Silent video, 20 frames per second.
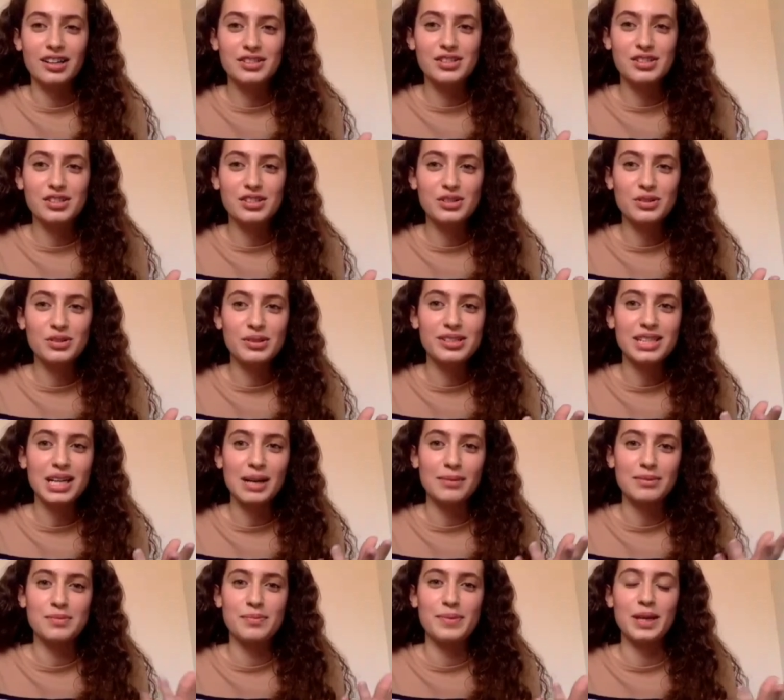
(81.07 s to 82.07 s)
so she'd always
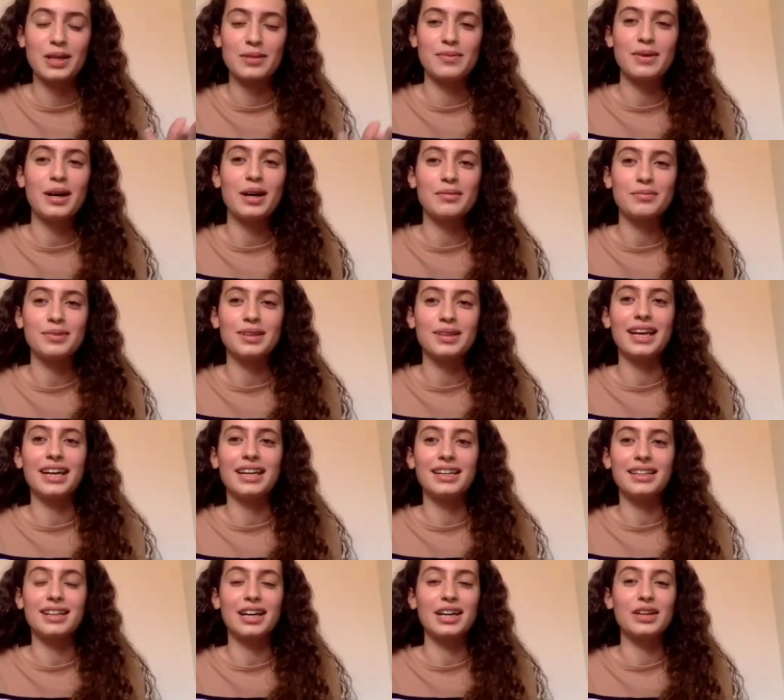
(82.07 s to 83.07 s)
come to pick me up late
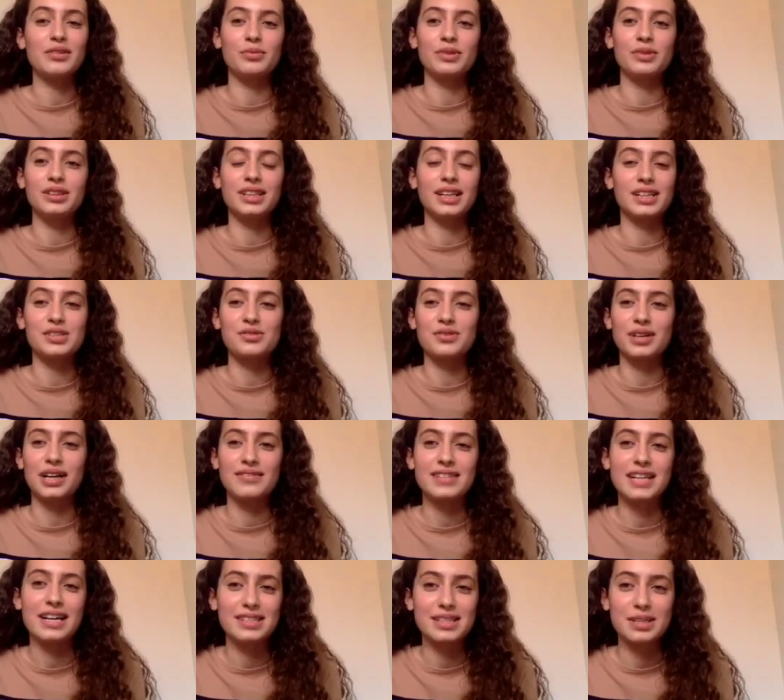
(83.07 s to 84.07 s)
at night, and we'd like drive
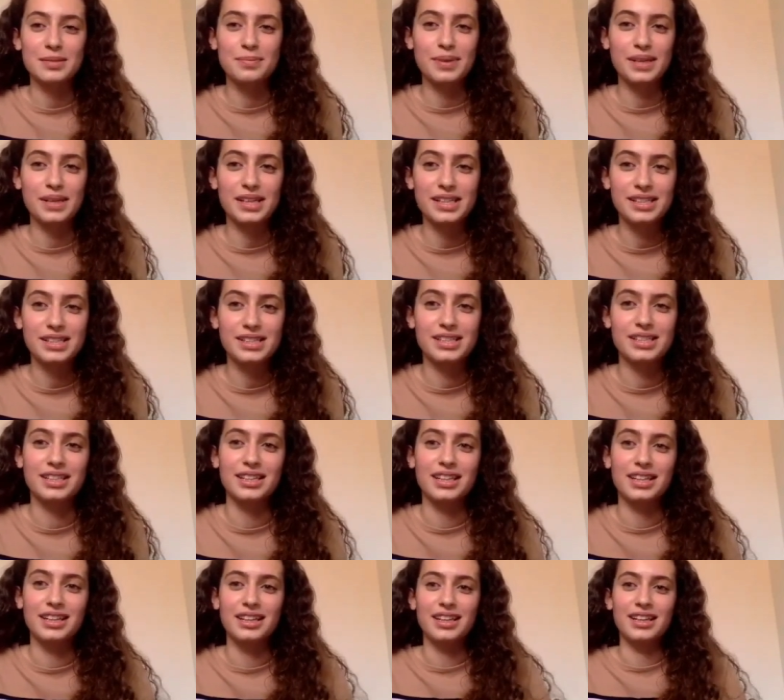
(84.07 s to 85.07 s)
down to the beach.
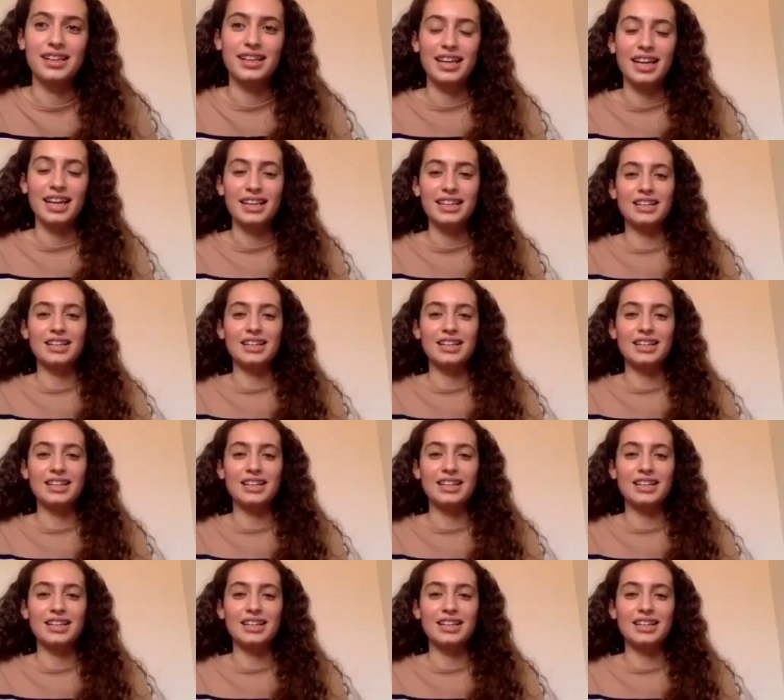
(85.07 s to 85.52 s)
Mm-hmm. And